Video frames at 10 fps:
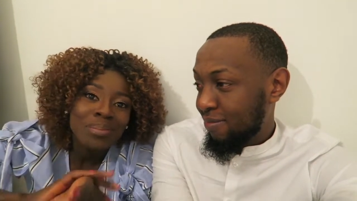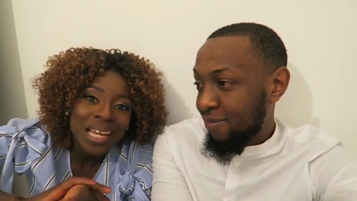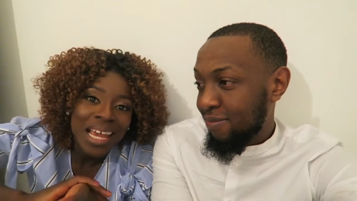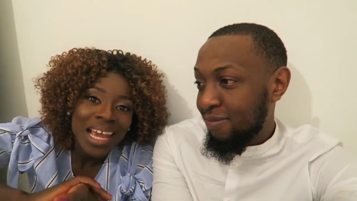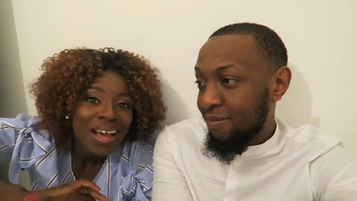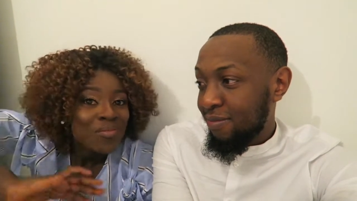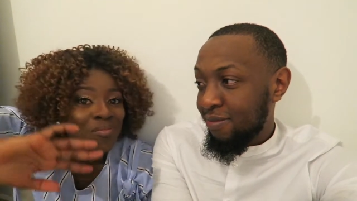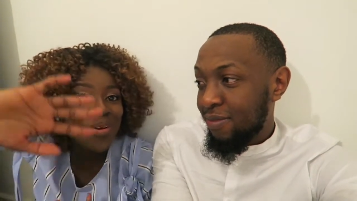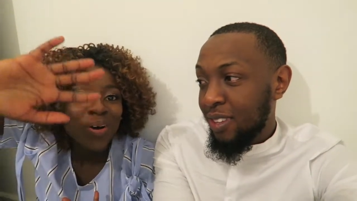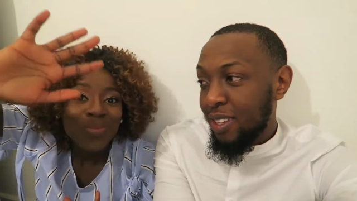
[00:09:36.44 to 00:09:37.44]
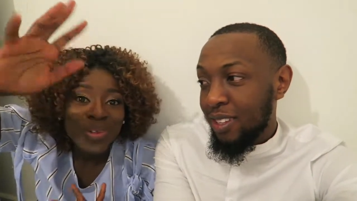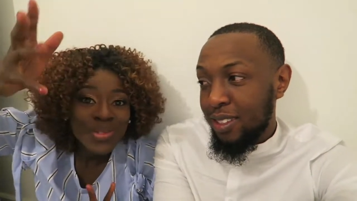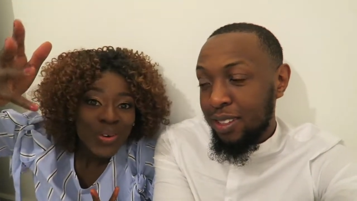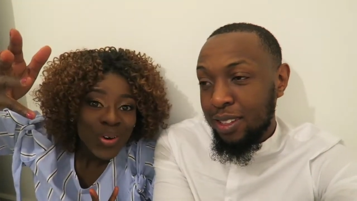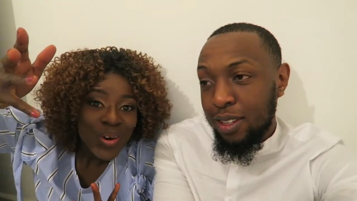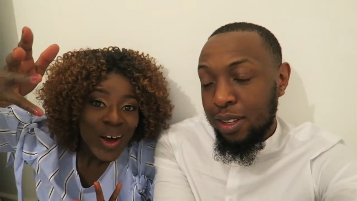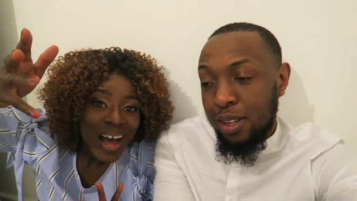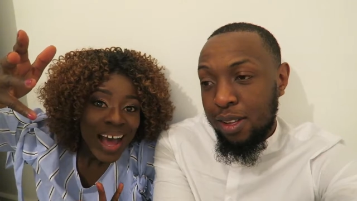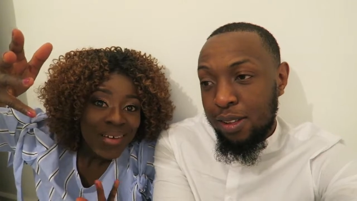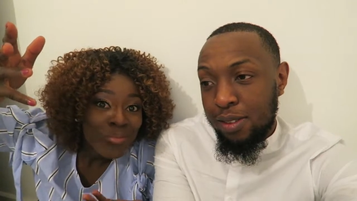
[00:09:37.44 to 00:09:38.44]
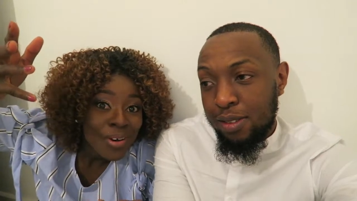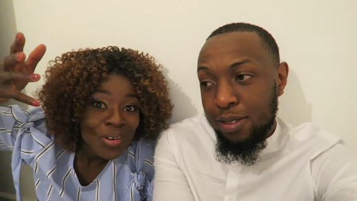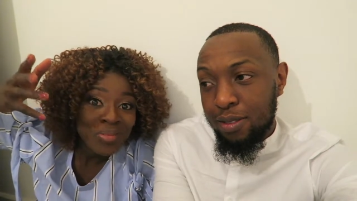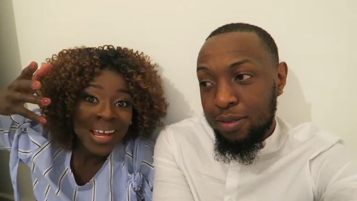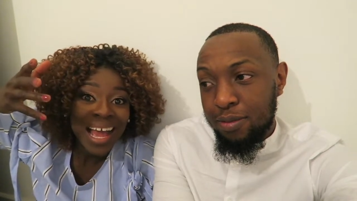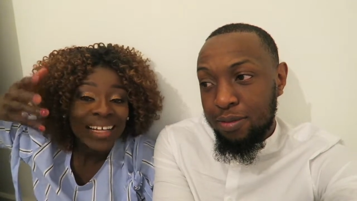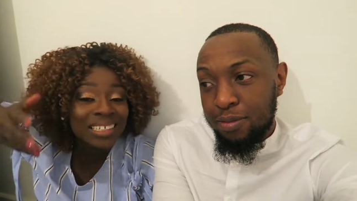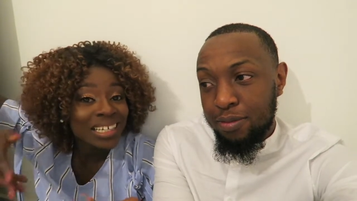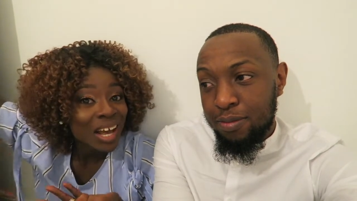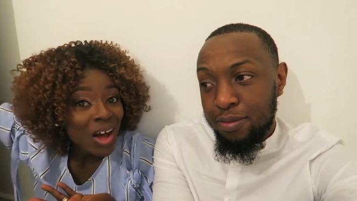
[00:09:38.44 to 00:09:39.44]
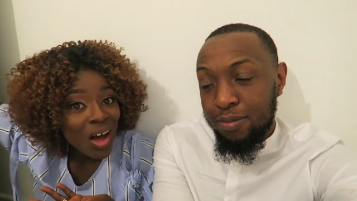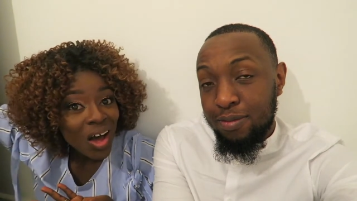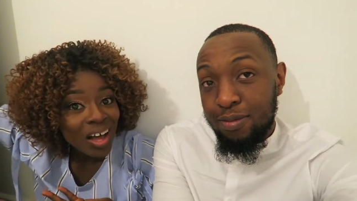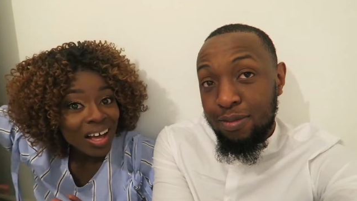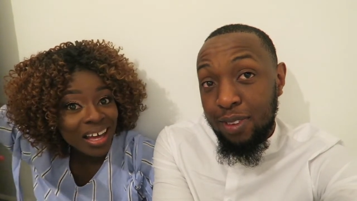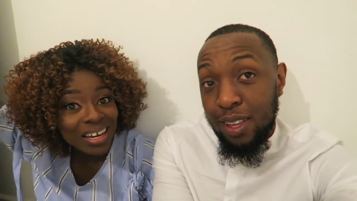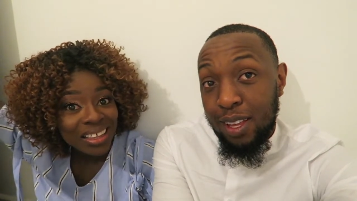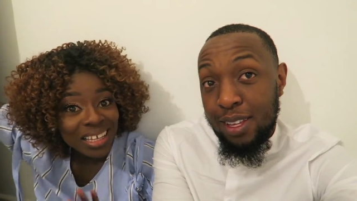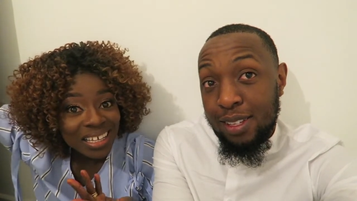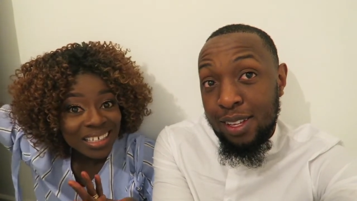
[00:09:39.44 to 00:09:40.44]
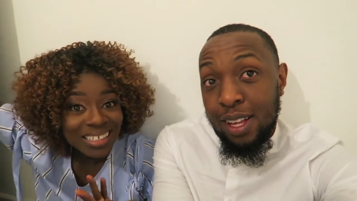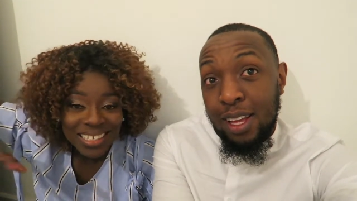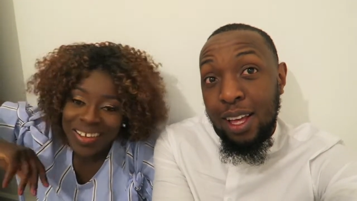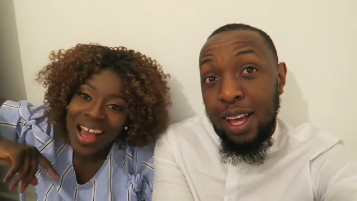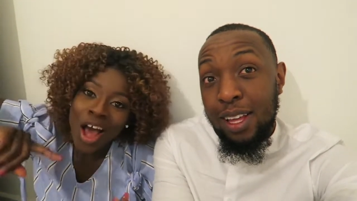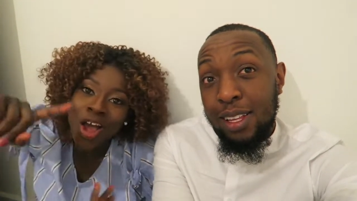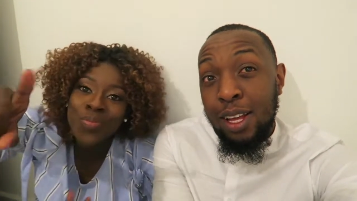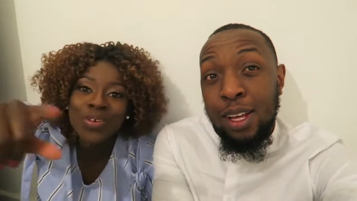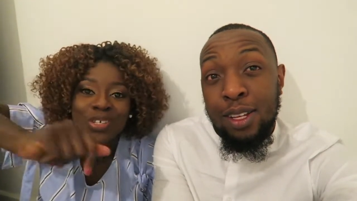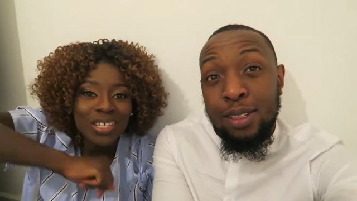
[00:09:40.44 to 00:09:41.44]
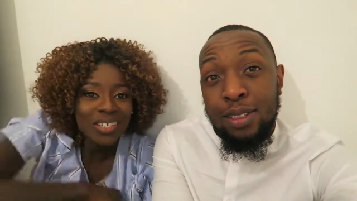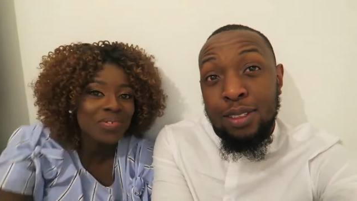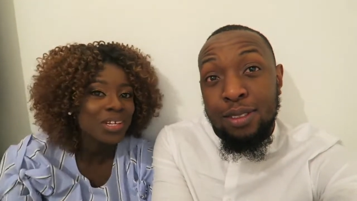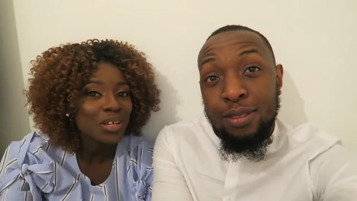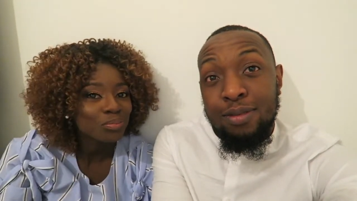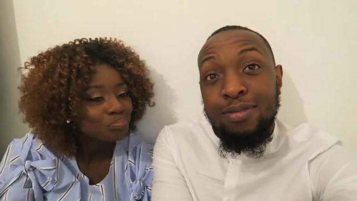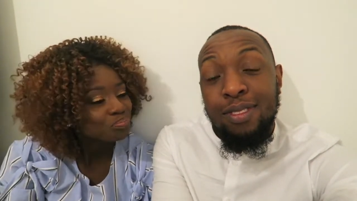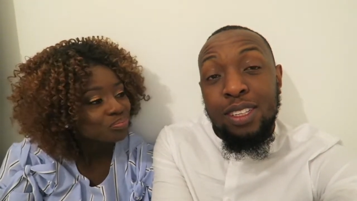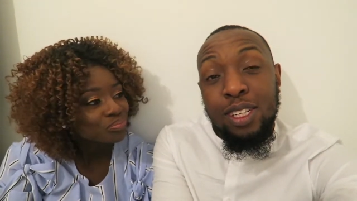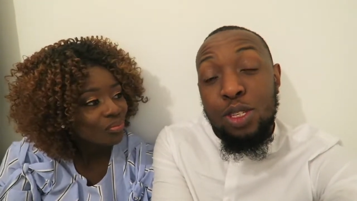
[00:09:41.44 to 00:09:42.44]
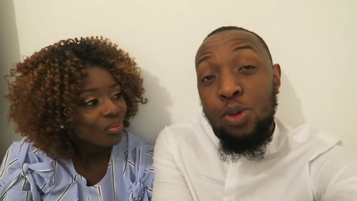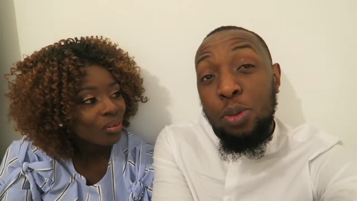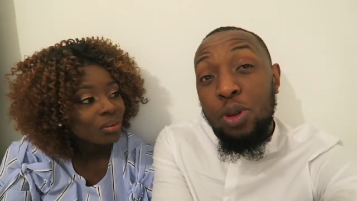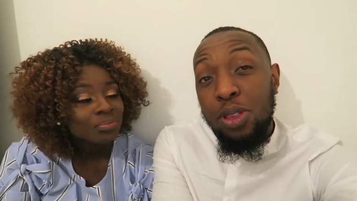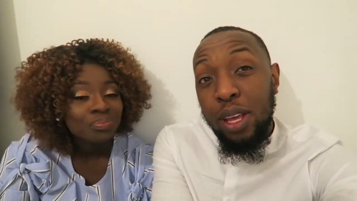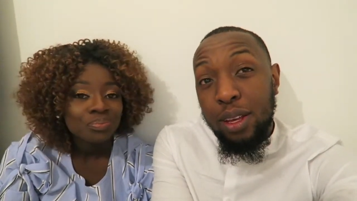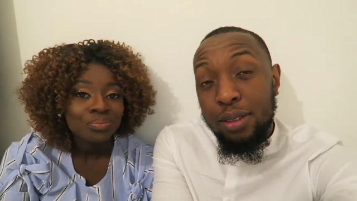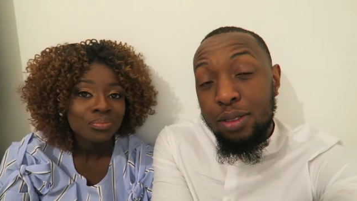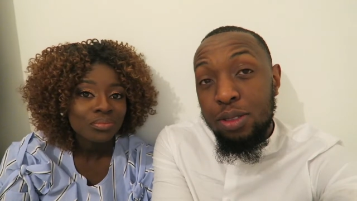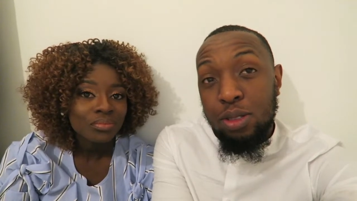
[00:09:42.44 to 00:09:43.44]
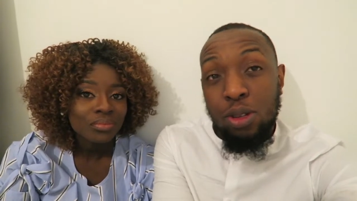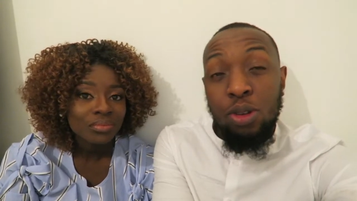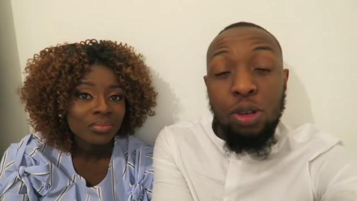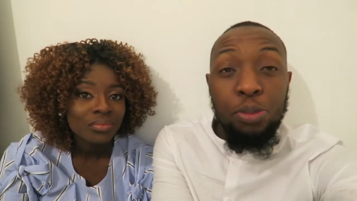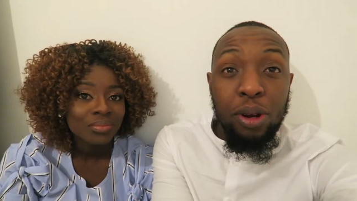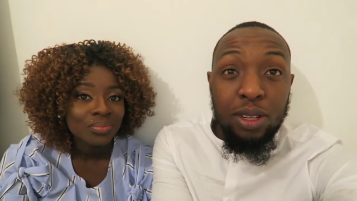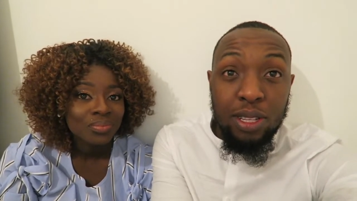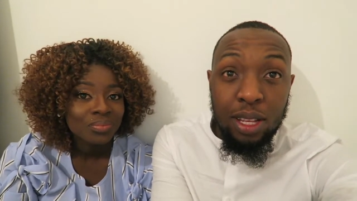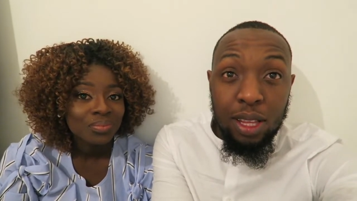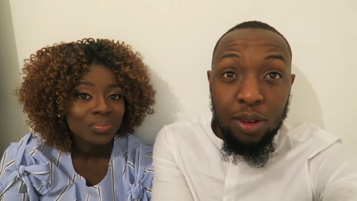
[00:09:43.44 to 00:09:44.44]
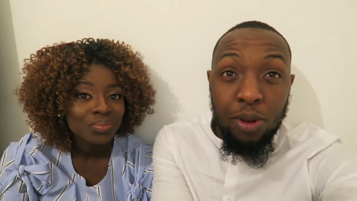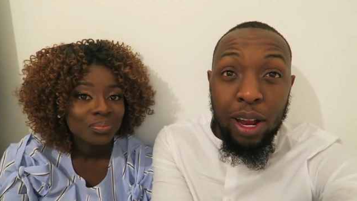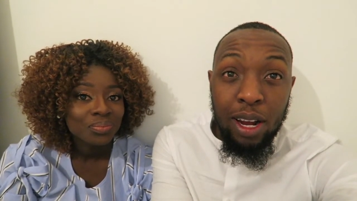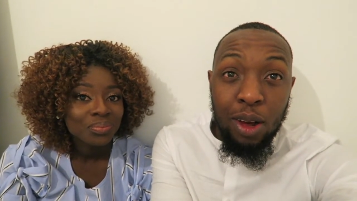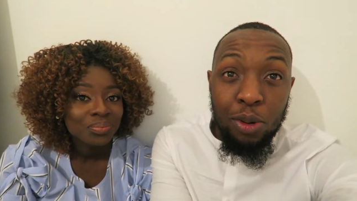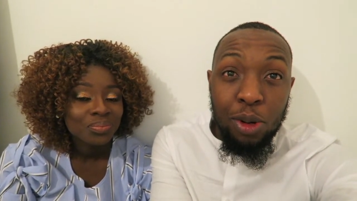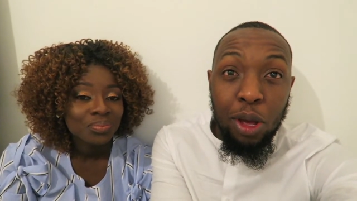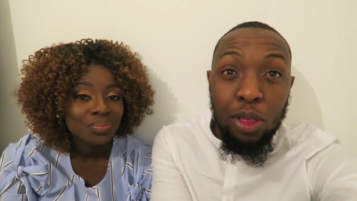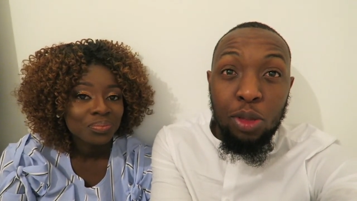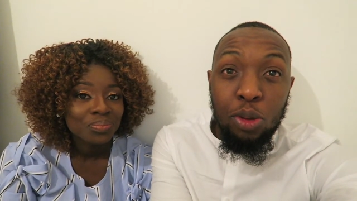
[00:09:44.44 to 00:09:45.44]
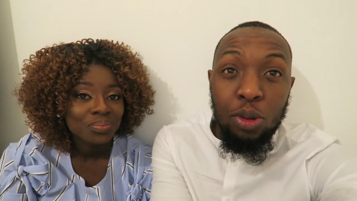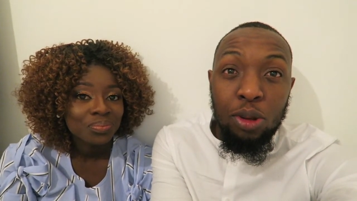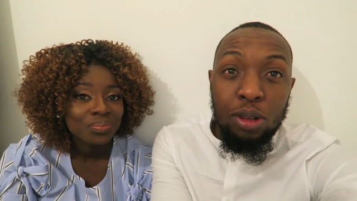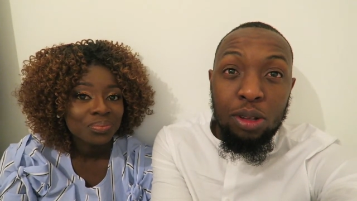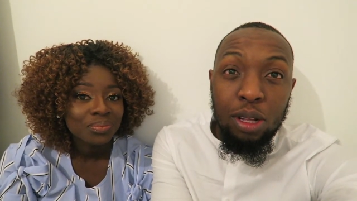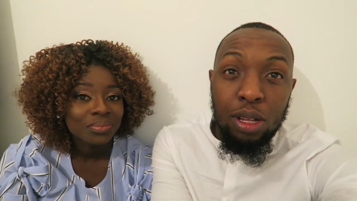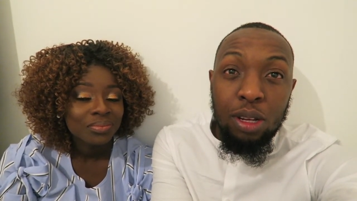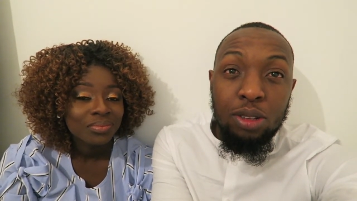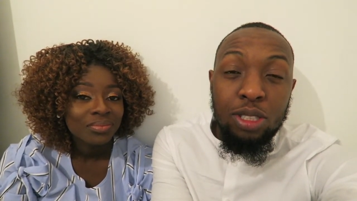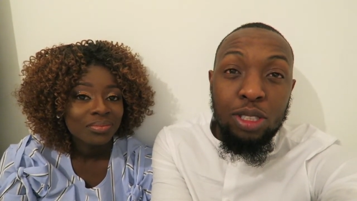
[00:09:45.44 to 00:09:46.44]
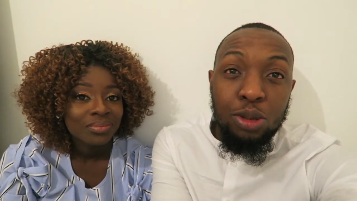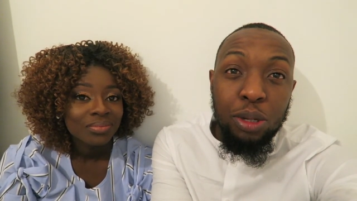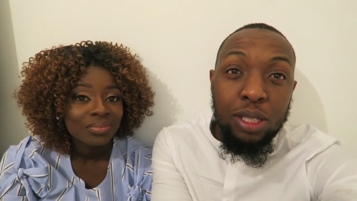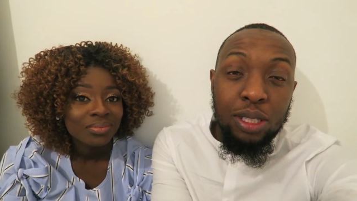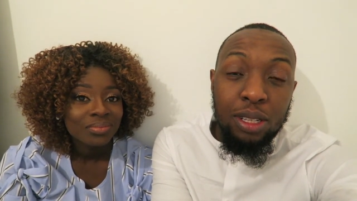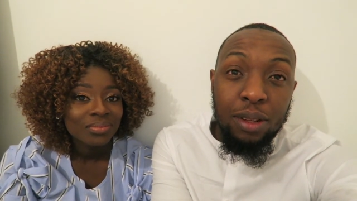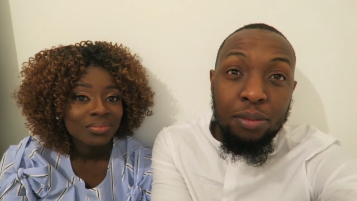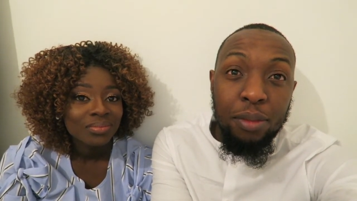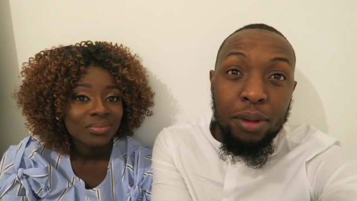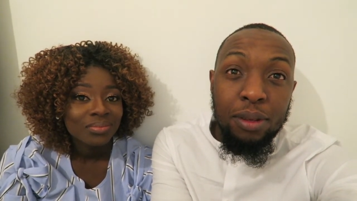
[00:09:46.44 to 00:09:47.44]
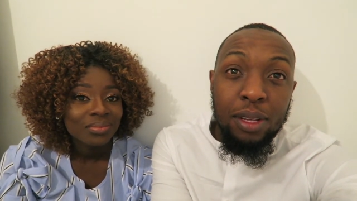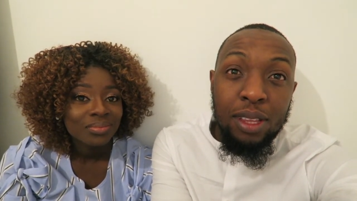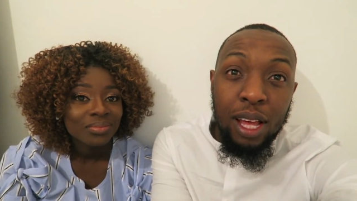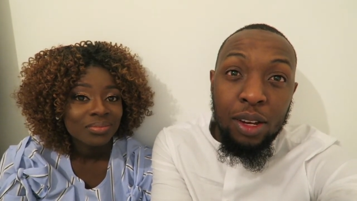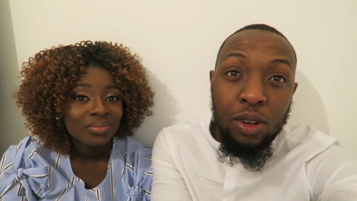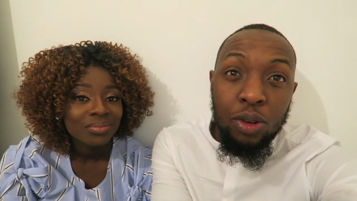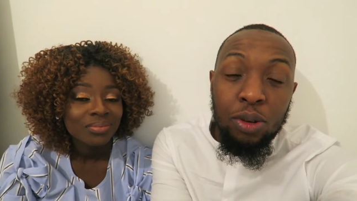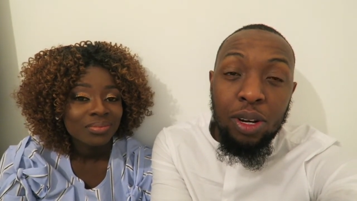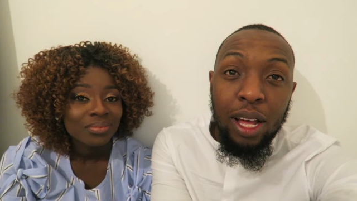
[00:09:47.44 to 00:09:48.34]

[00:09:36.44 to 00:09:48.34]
Speaker 1: update on what we thought and what we actually are. Kind yeah. of thing. So yeah, and I hope you enjoyed this video.
Speaker 2: Just one more thing to all your parents out there. Right now we're going through a little situation. Nathaniel